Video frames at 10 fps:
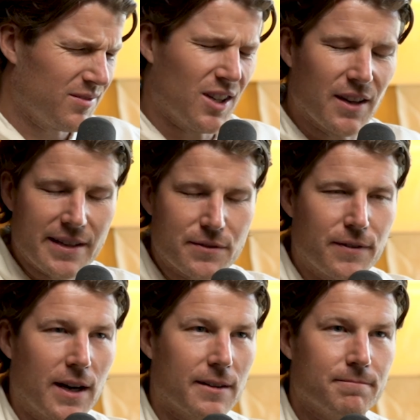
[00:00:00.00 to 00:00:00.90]
Oh, that's
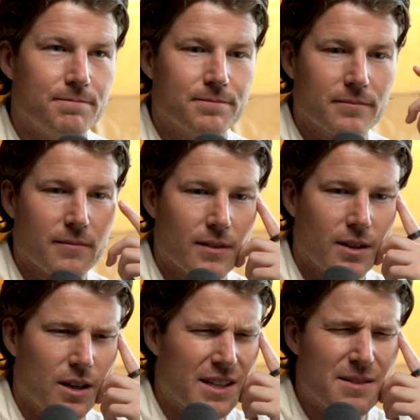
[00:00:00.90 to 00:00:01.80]
fun. Yeah.
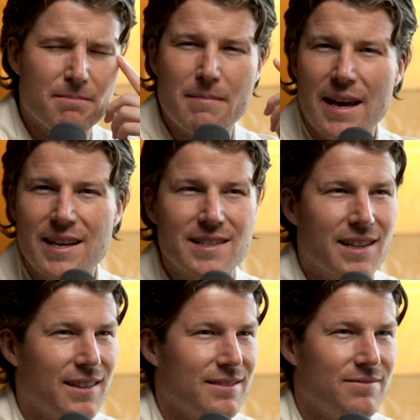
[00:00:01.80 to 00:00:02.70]
Oh, that's
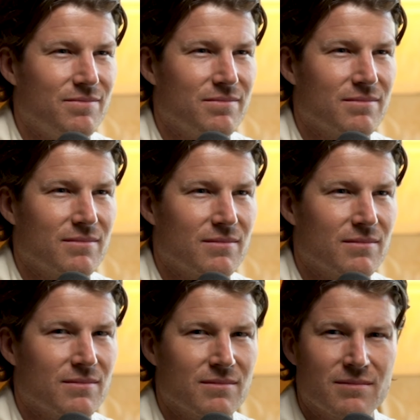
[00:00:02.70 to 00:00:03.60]
amazing. Yeah.
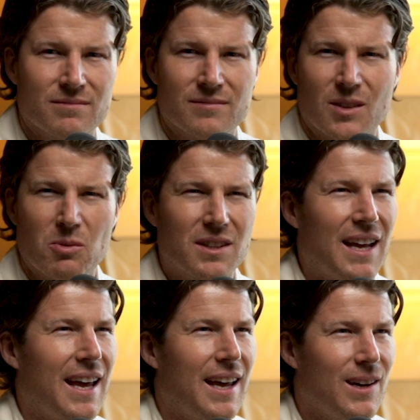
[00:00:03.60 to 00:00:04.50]
What the
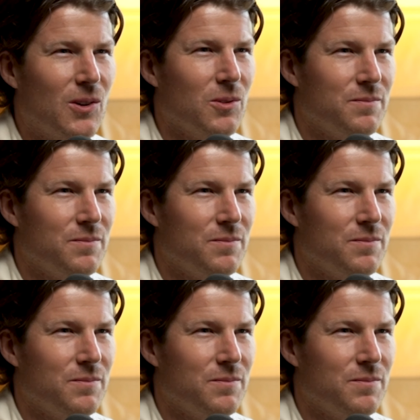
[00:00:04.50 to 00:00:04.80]
hell?